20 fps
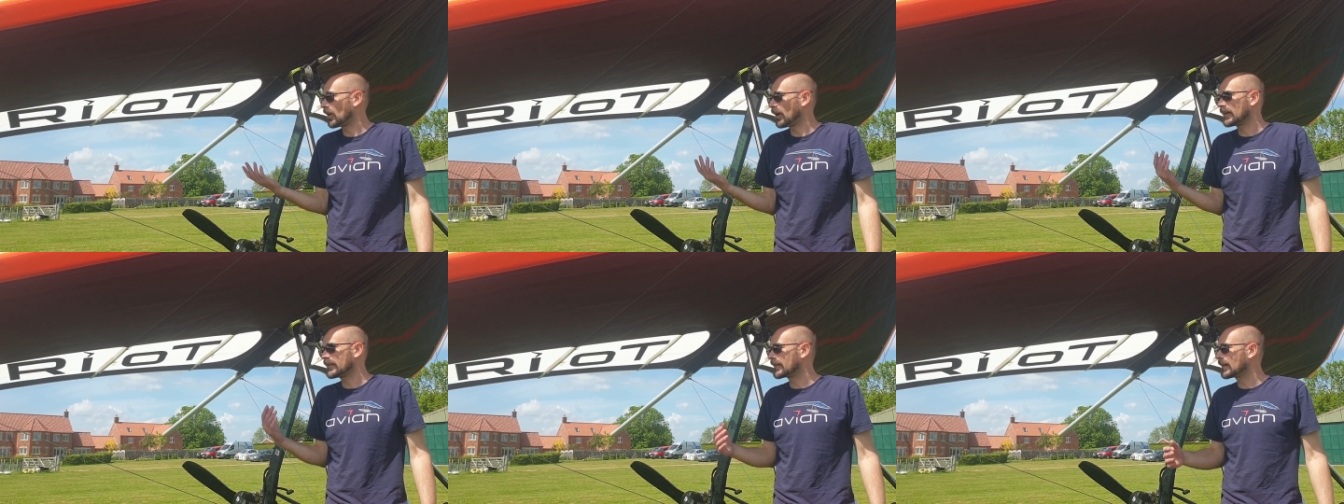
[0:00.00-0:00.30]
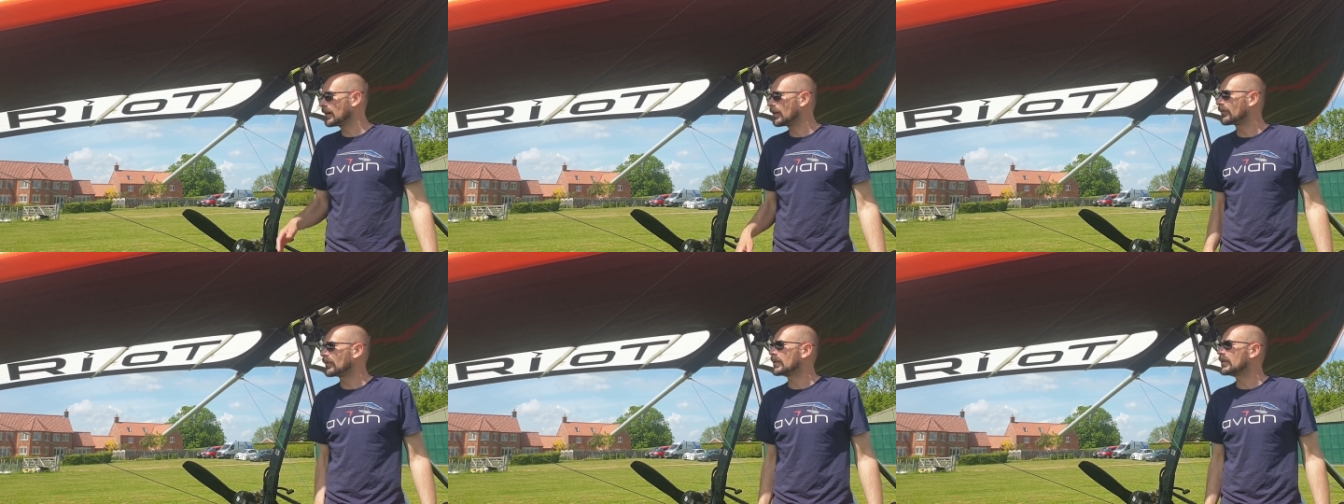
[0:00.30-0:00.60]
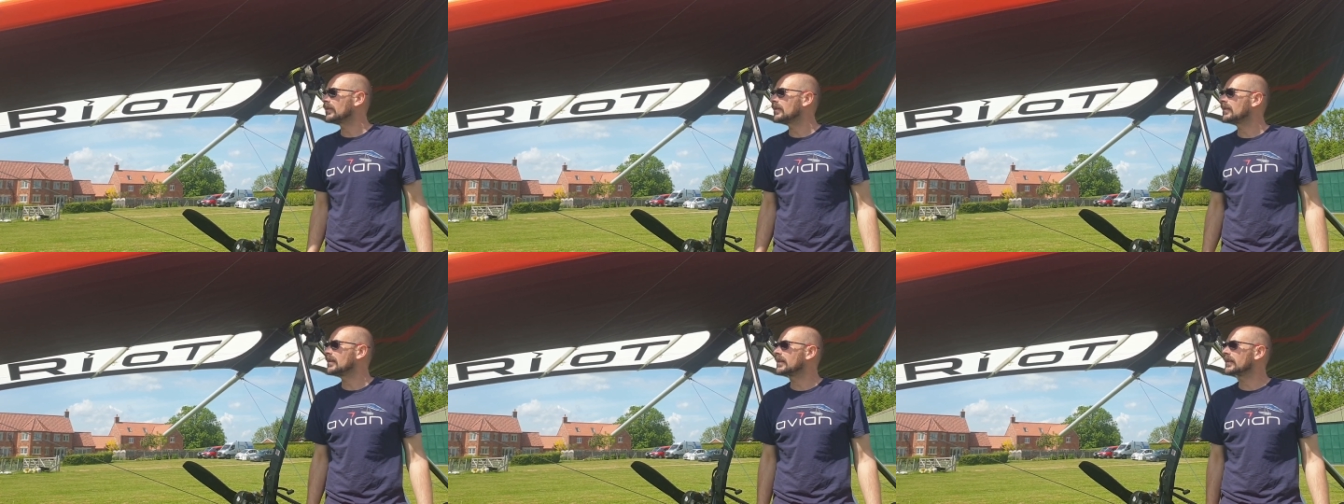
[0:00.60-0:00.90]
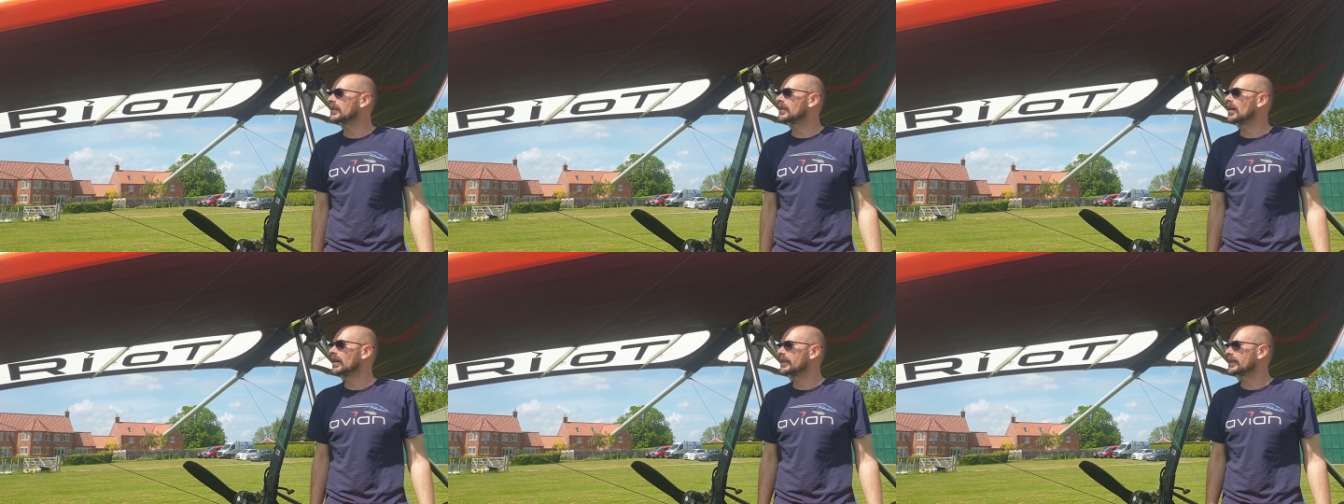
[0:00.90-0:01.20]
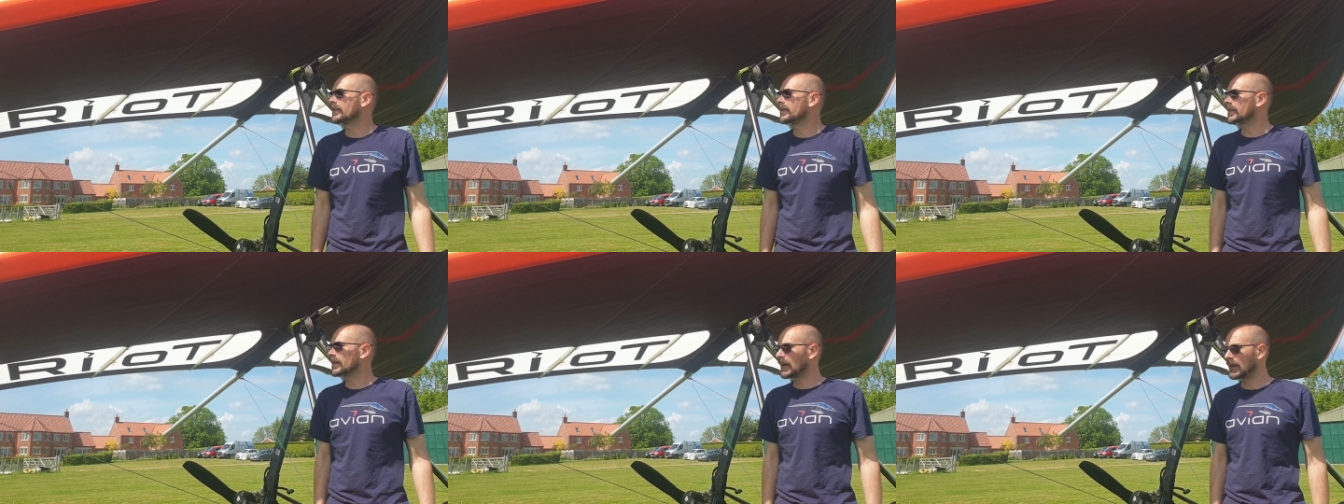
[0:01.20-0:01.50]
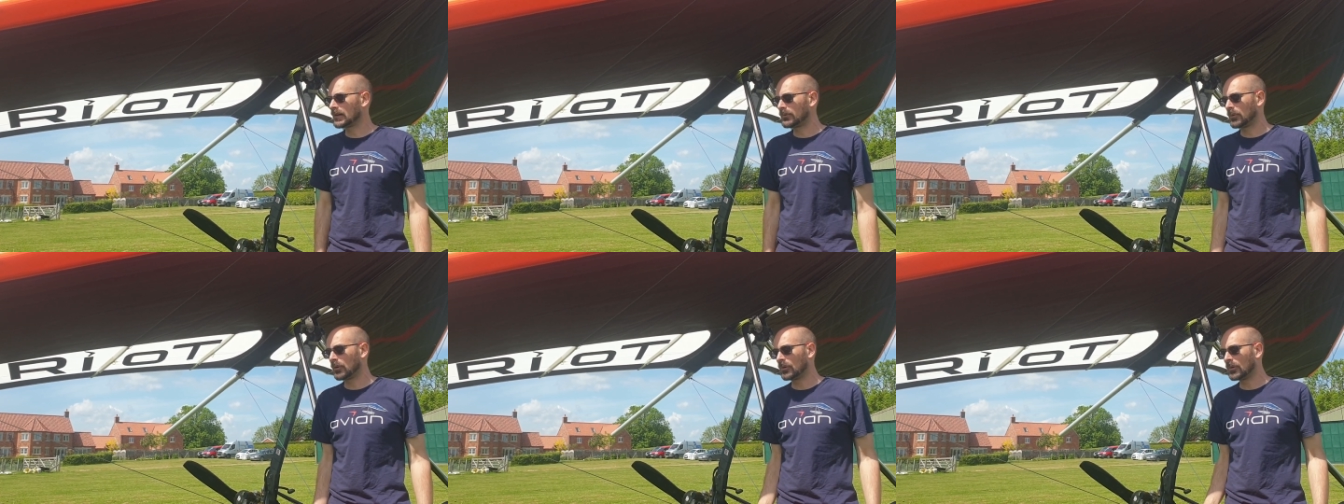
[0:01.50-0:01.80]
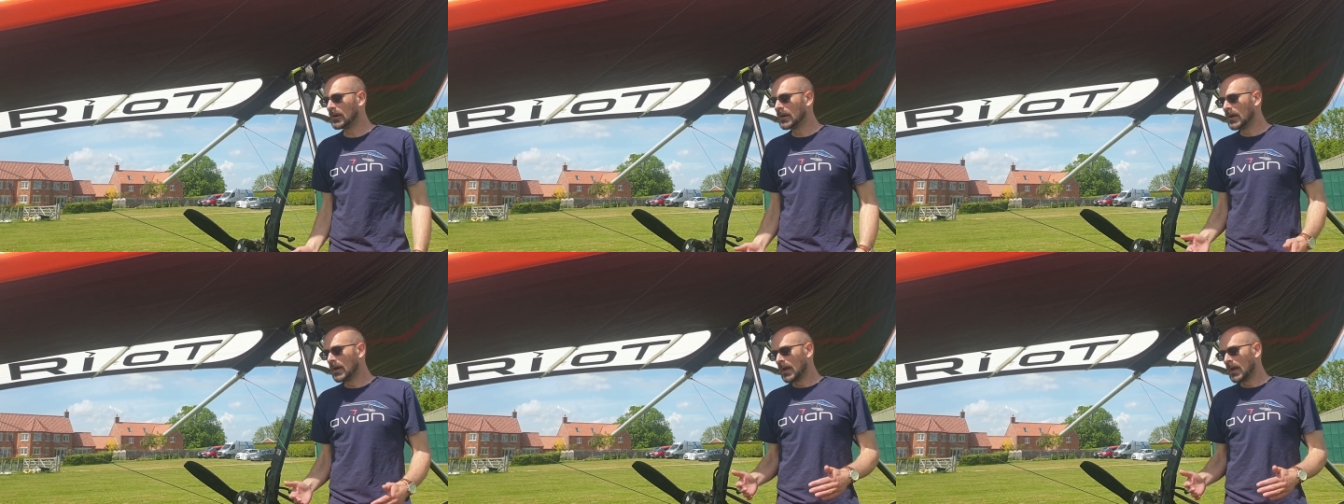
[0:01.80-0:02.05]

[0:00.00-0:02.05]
itself. It's nice and stable.